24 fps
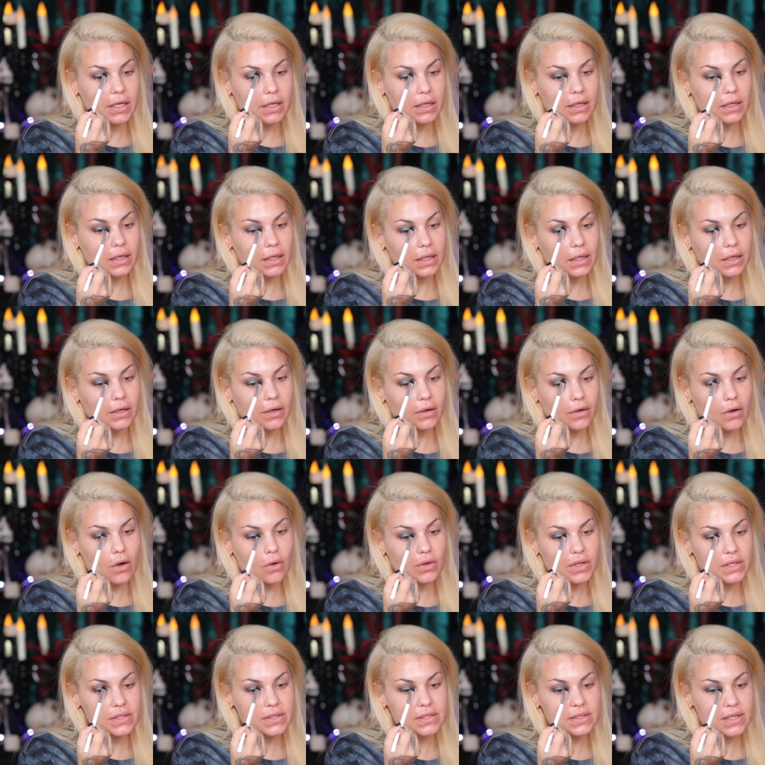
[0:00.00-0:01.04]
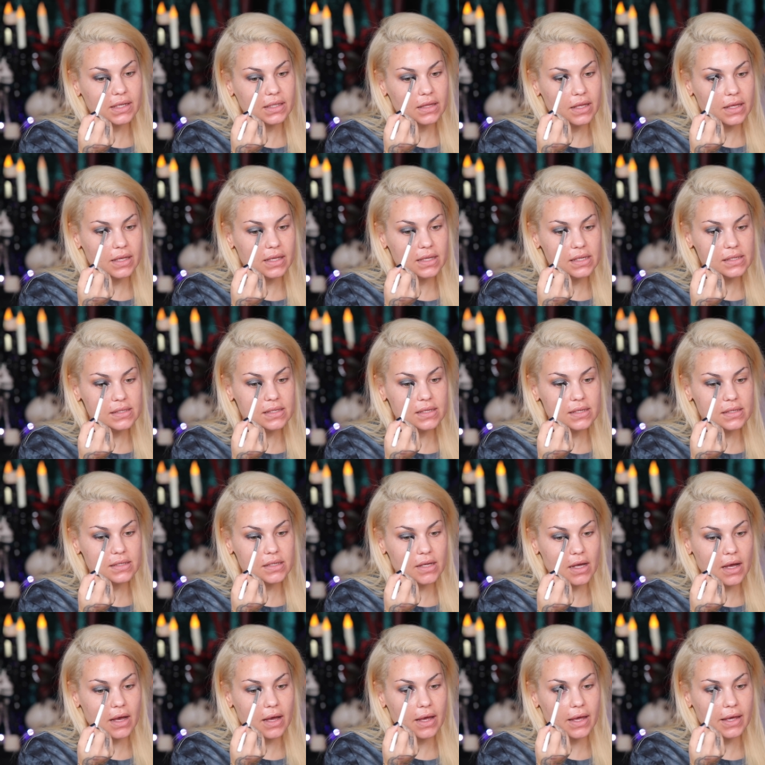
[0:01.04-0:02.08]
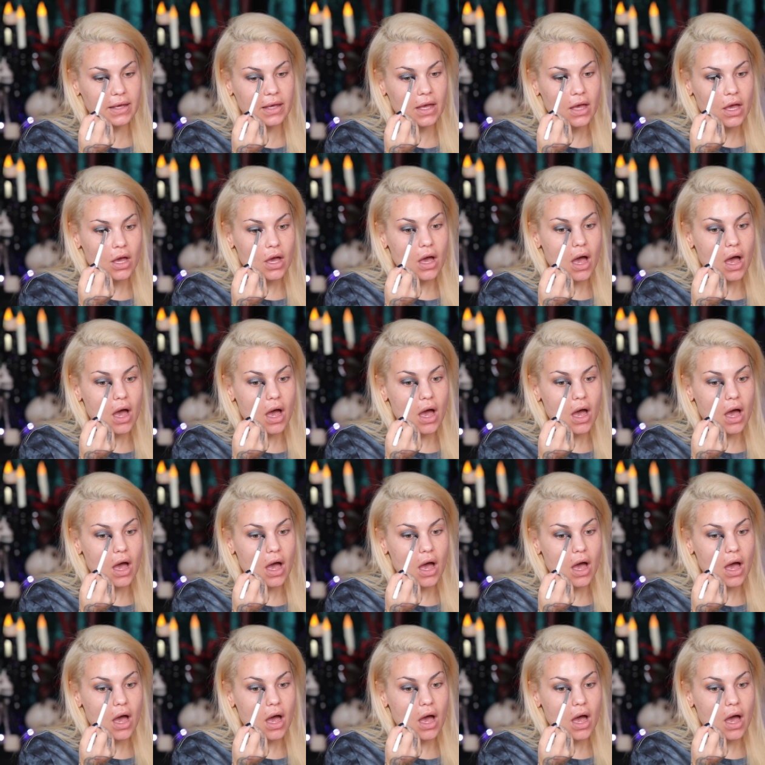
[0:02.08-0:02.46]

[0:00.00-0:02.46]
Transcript: in here. Oh, this is like the easiest eye.